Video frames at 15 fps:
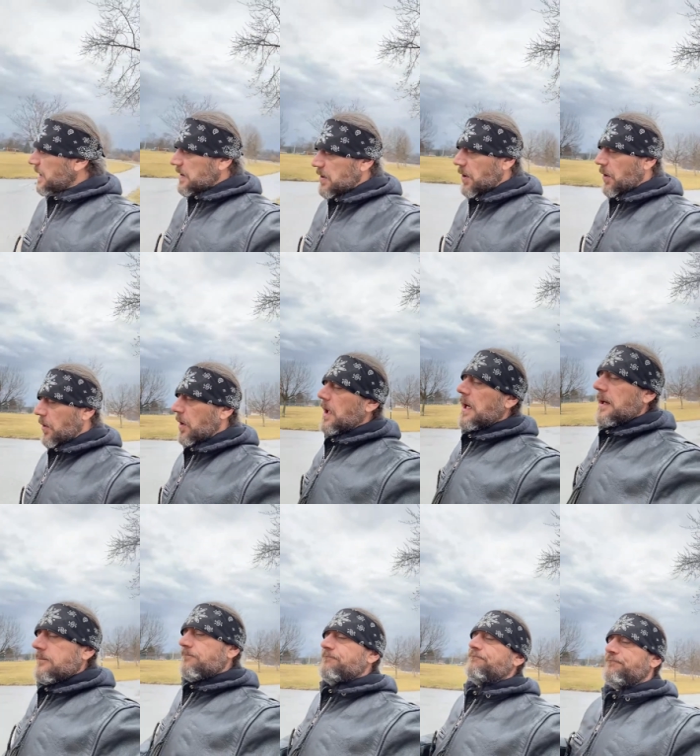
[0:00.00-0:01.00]
You know,
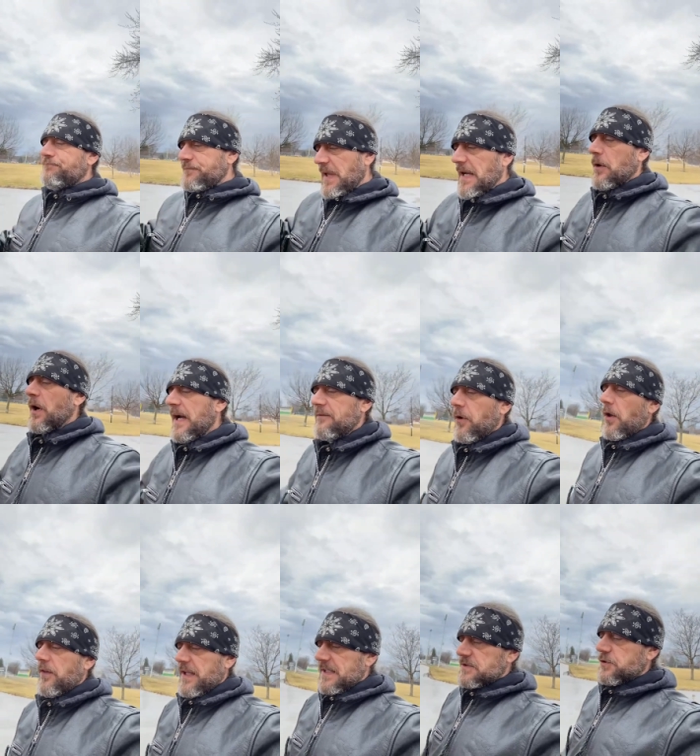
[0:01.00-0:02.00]
I don't have all
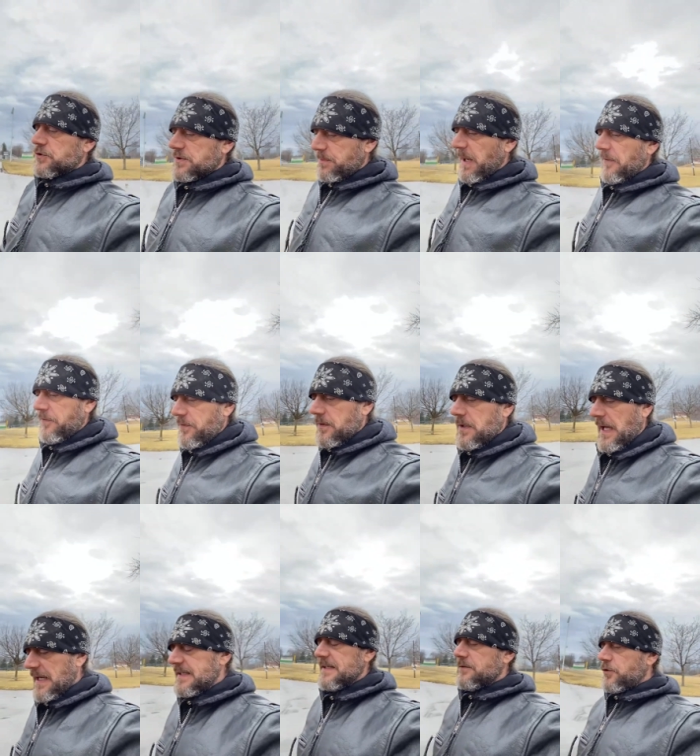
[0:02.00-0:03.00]
the answers
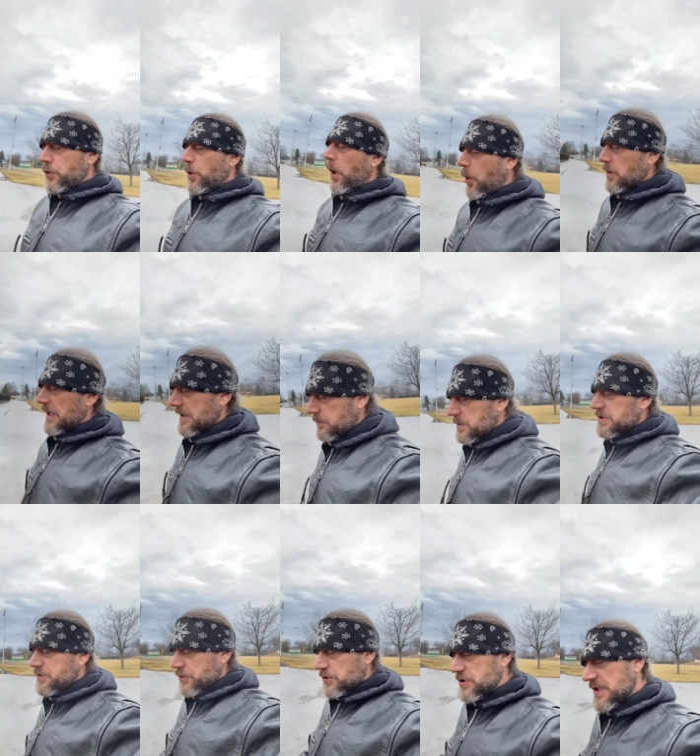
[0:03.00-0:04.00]
I didn't do a whole lot of
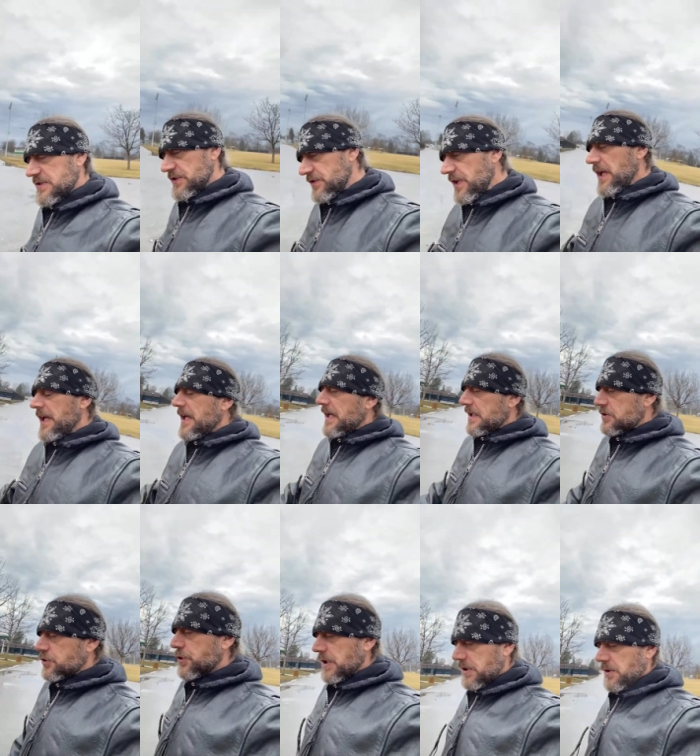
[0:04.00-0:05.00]
research. They
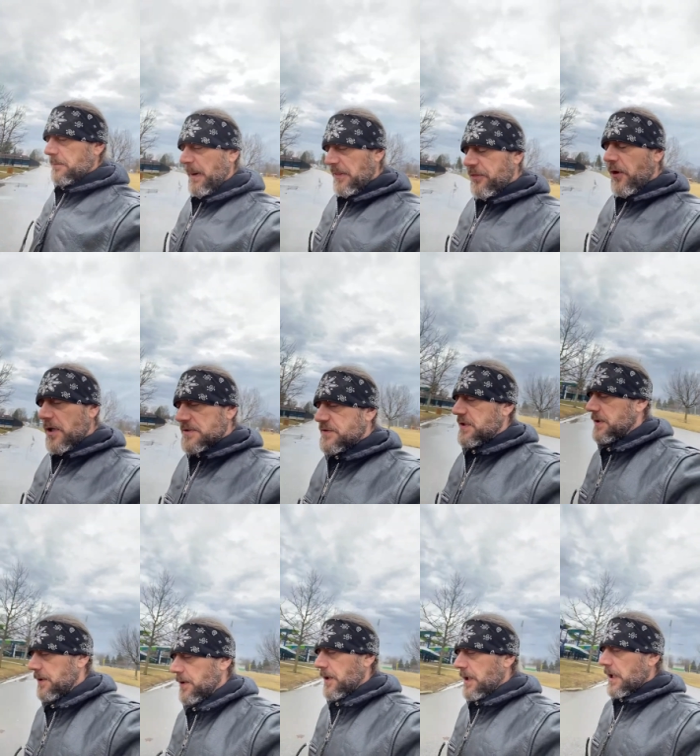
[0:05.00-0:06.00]
triggered my thoughts
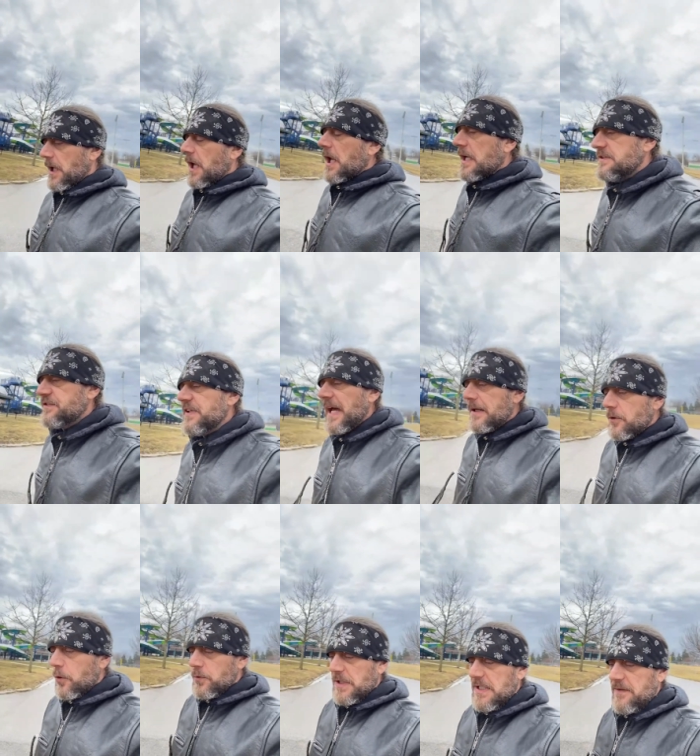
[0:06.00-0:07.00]
here. It's not
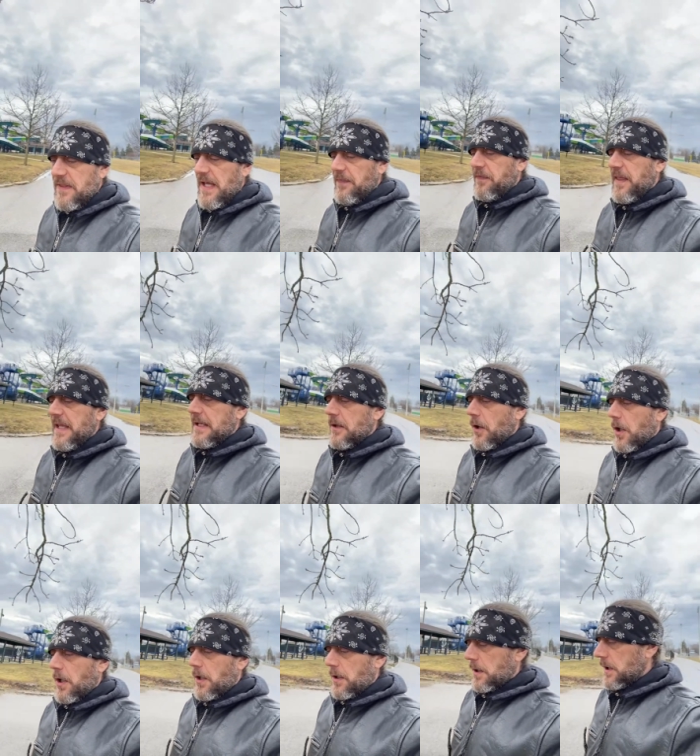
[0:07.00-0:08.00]
only that they
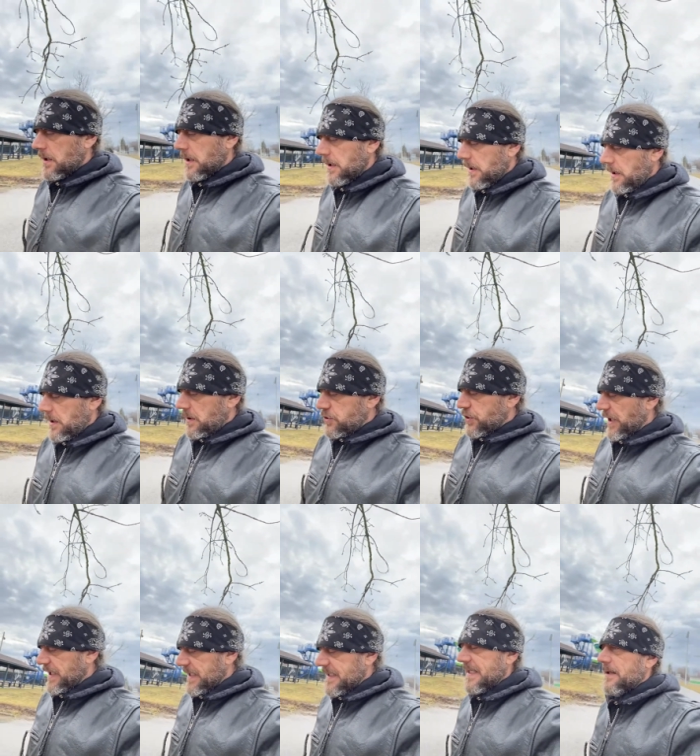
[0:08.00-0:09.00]
are
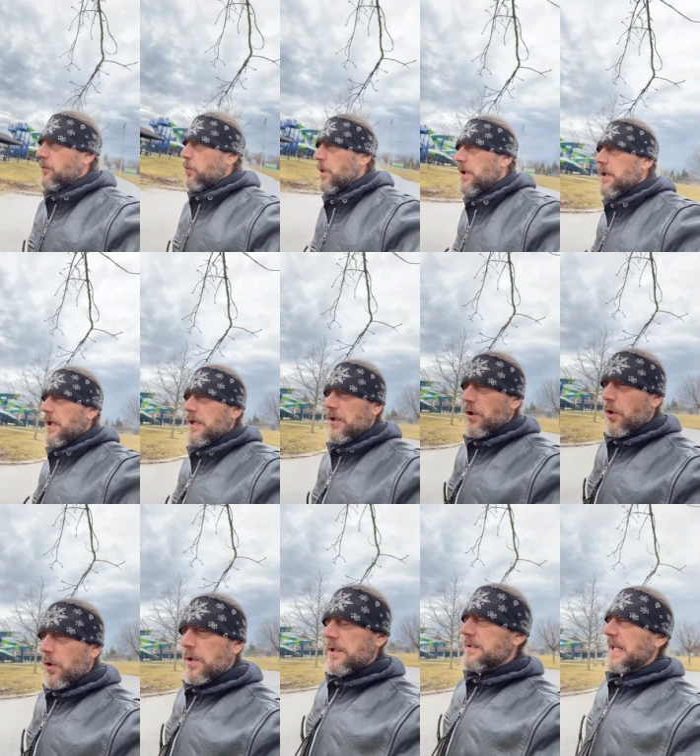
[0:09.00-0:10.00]
trying to get you
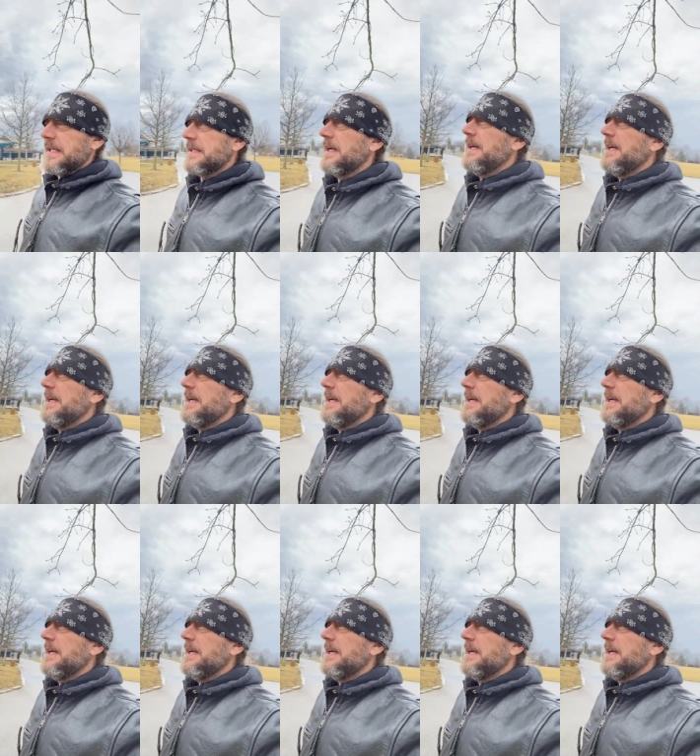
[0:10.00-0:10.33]
know, like,